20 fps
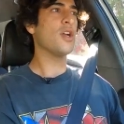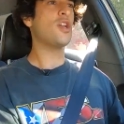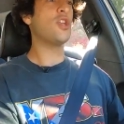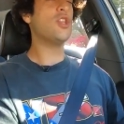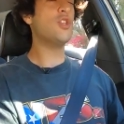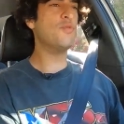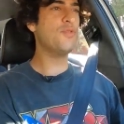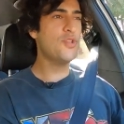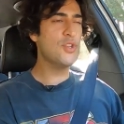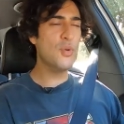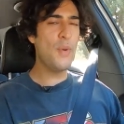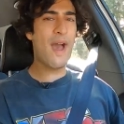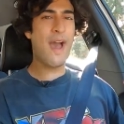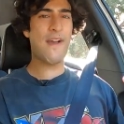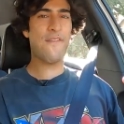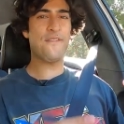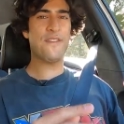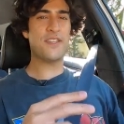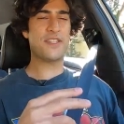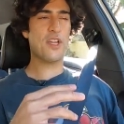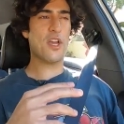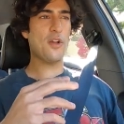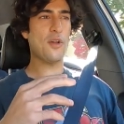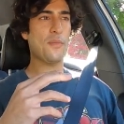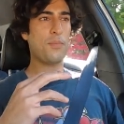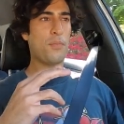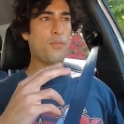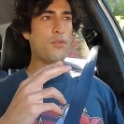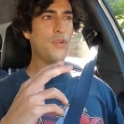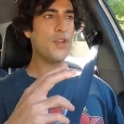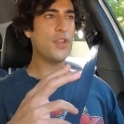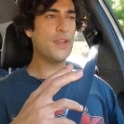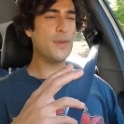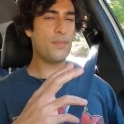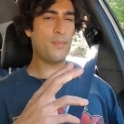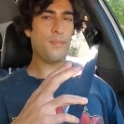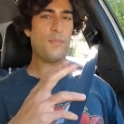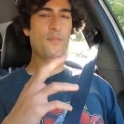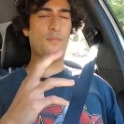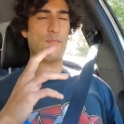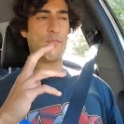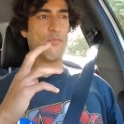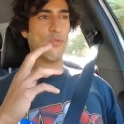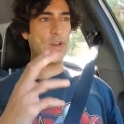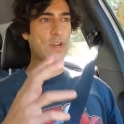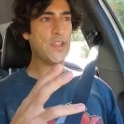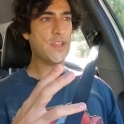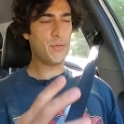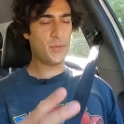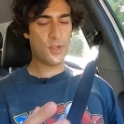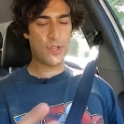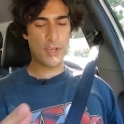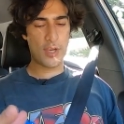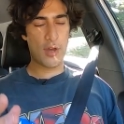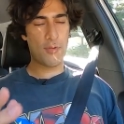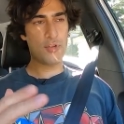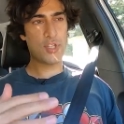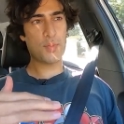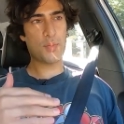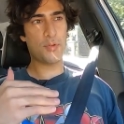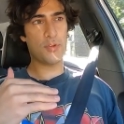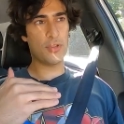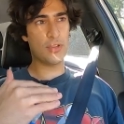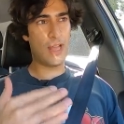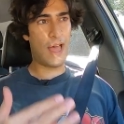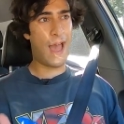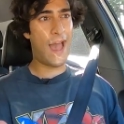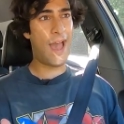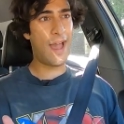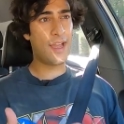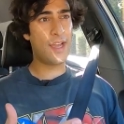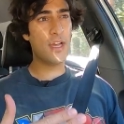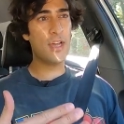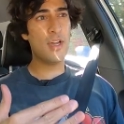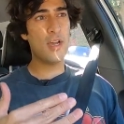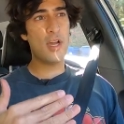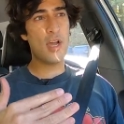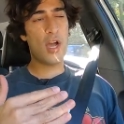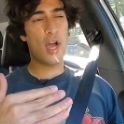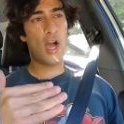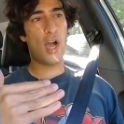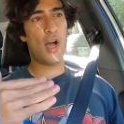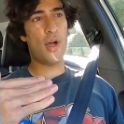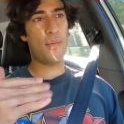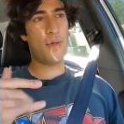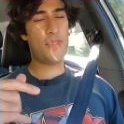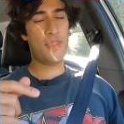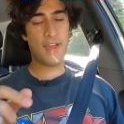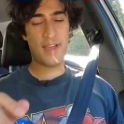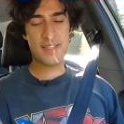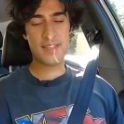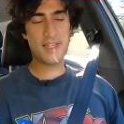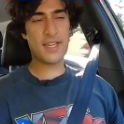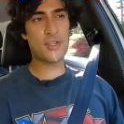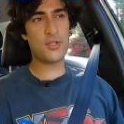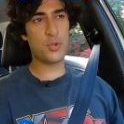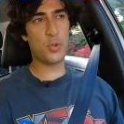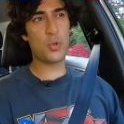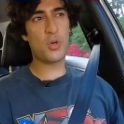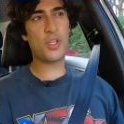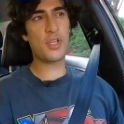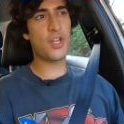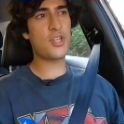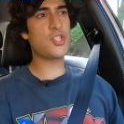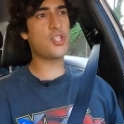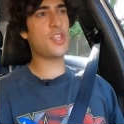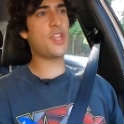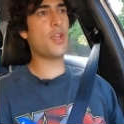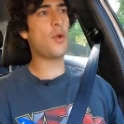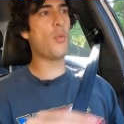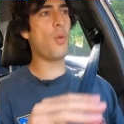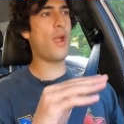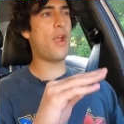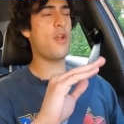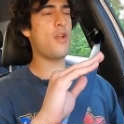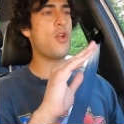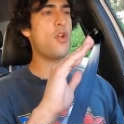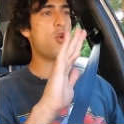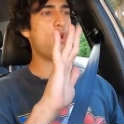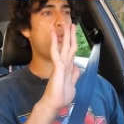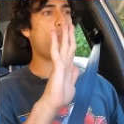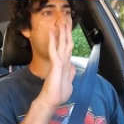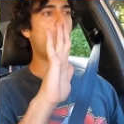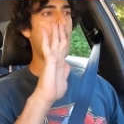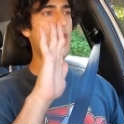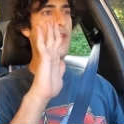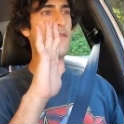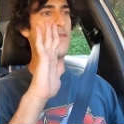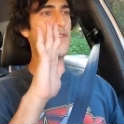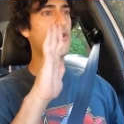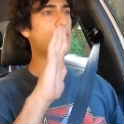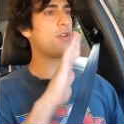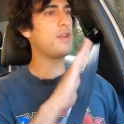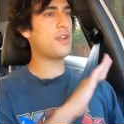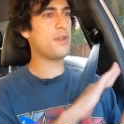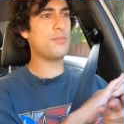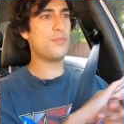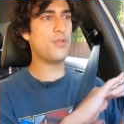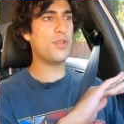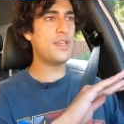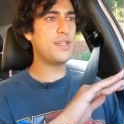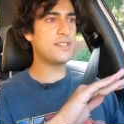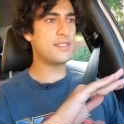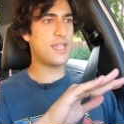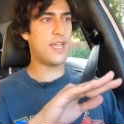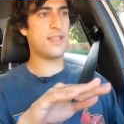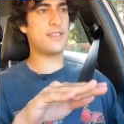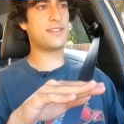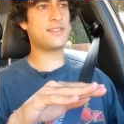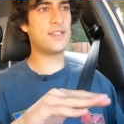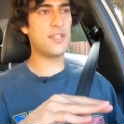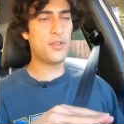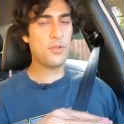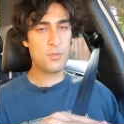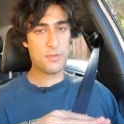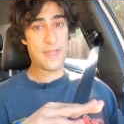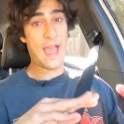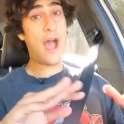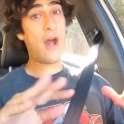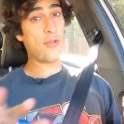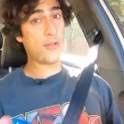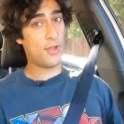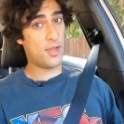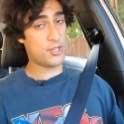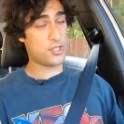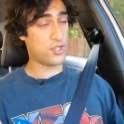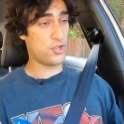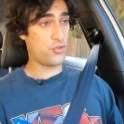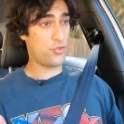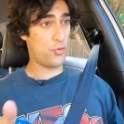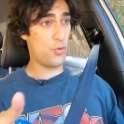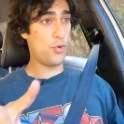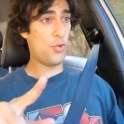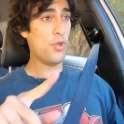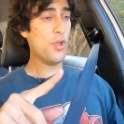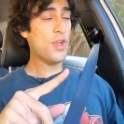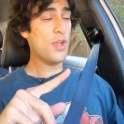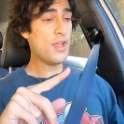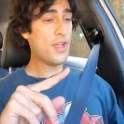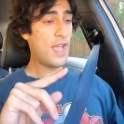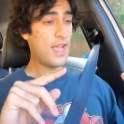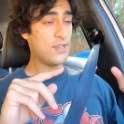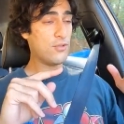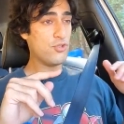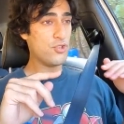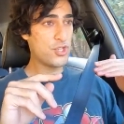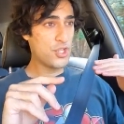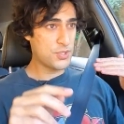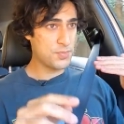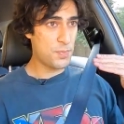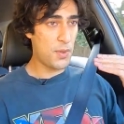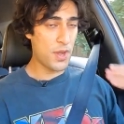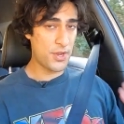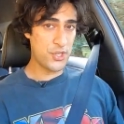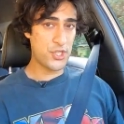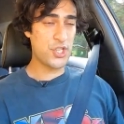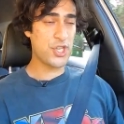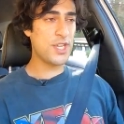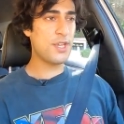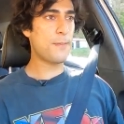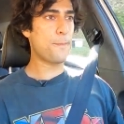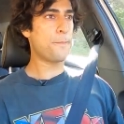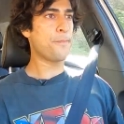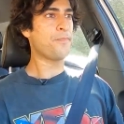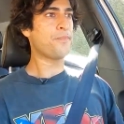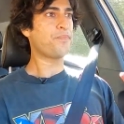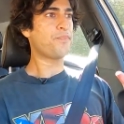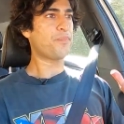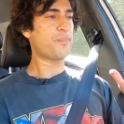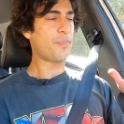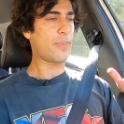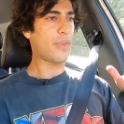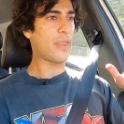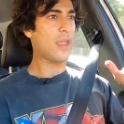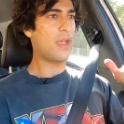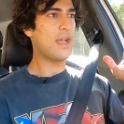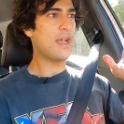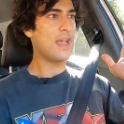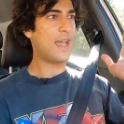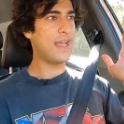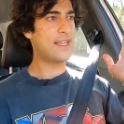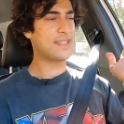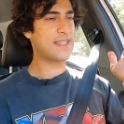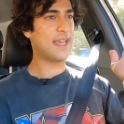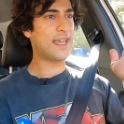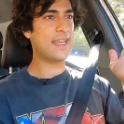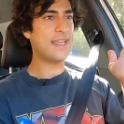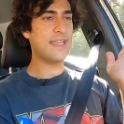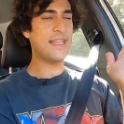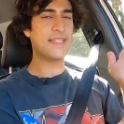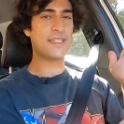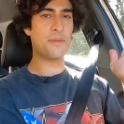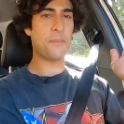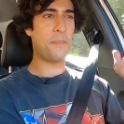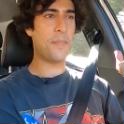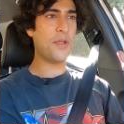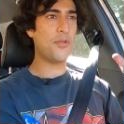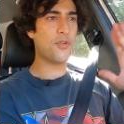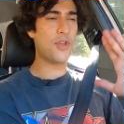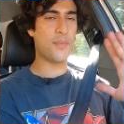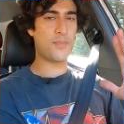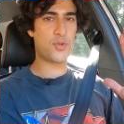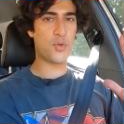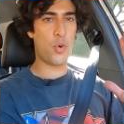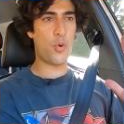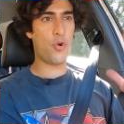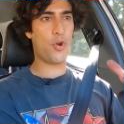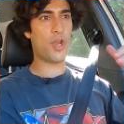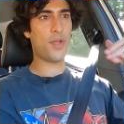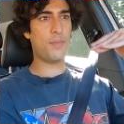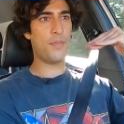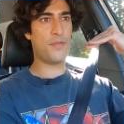You do have this really noticeable lag. I think it's like a dual clutch thing where if you're at a complete standstill without launch control and you just punch it, it's like it needs to build up torque